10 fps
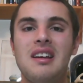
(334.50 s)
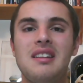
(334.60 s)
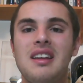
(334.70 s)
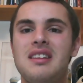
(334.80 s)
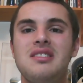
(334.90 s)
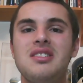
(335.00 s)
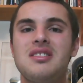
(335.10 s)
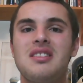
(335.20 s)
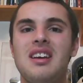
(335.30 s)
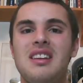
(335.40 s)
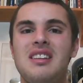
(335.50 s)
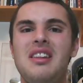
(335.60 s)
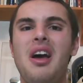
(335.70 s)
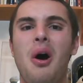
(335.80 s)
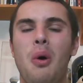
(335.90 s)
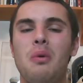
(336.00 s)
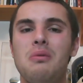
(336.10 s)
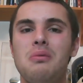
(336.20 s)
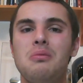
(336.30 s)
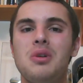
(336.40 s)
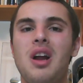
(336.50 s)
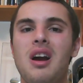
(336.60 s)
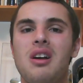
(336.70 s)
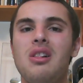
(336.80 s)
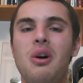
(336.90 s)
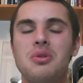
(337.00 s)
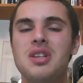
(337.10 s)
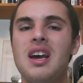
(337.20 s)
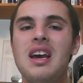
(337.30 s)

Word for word: No, we're not close.